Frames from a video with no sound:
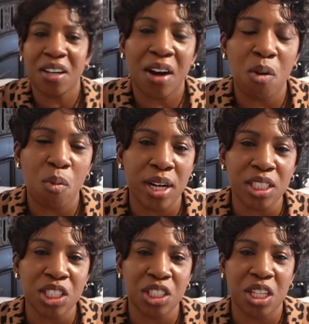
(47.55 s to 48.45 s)
I wanted
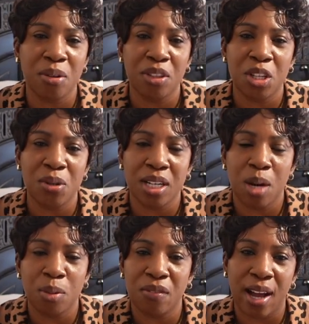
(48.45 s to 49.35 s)
to share with you a
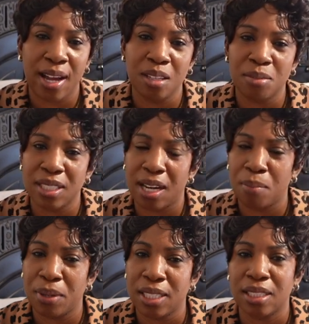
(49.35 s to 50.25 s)
couple of items that I
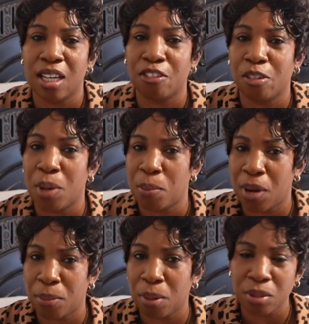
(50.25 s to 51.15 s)
picked up from a
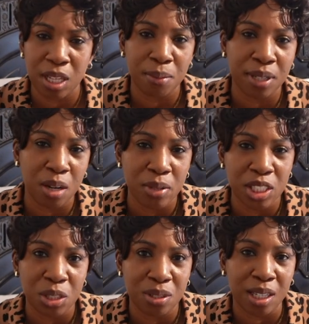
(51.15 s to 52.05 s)
pop-up shop that I went
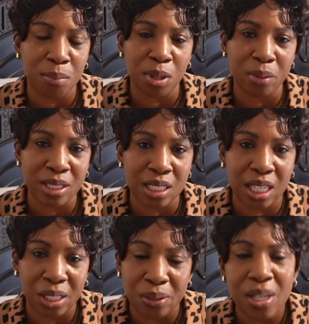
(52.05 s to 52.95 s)
to a couple of weeks
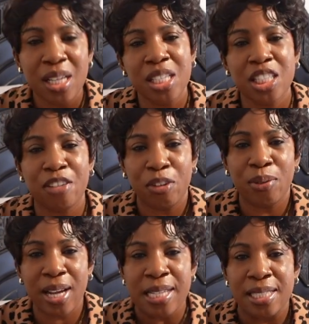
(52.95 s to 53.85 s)
ago. So if you would
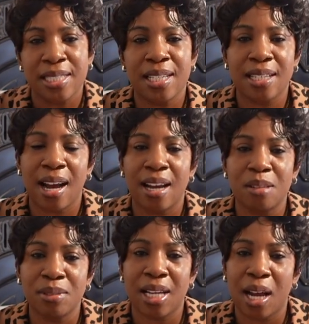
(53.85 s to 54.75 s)
like to see the
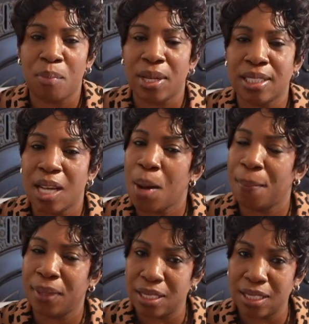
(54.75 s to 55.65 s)
items that I picked up,
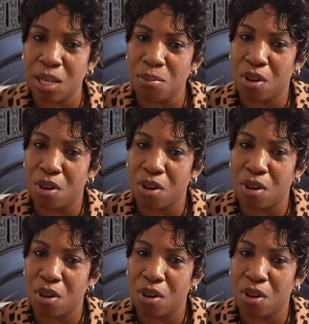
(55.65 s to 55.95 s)
please keep